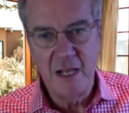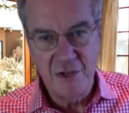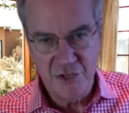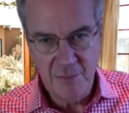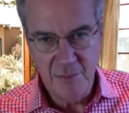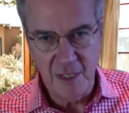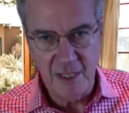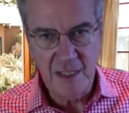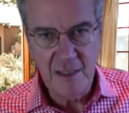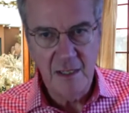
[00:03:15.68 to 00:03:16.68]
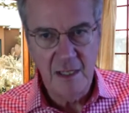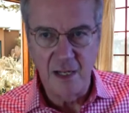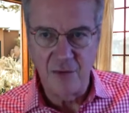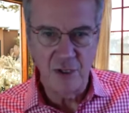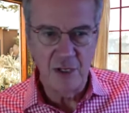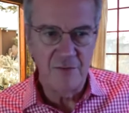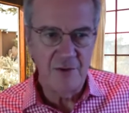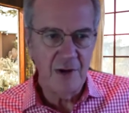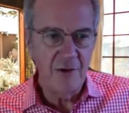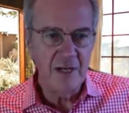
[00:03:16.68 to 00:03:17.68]
Similarly, if the
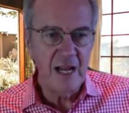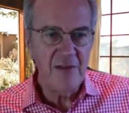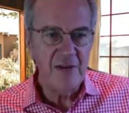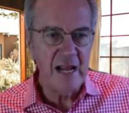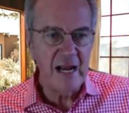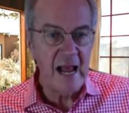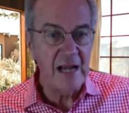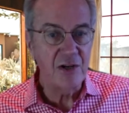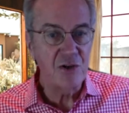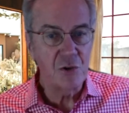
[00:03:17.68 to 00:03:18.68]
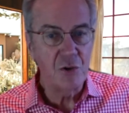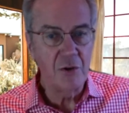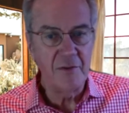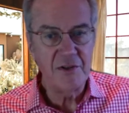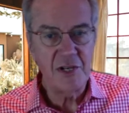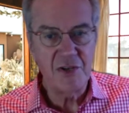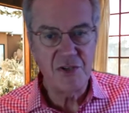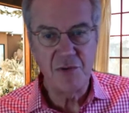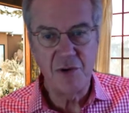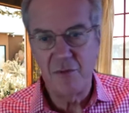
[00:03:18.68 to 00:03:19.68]
Confederate Navy had had control of the
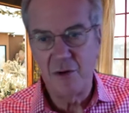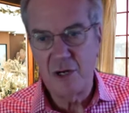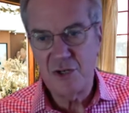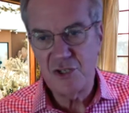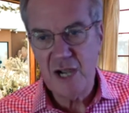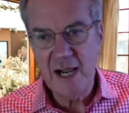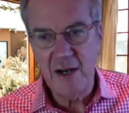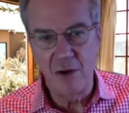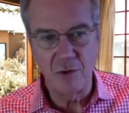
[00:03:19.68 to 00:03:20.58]
Tennessee River at Shiloh,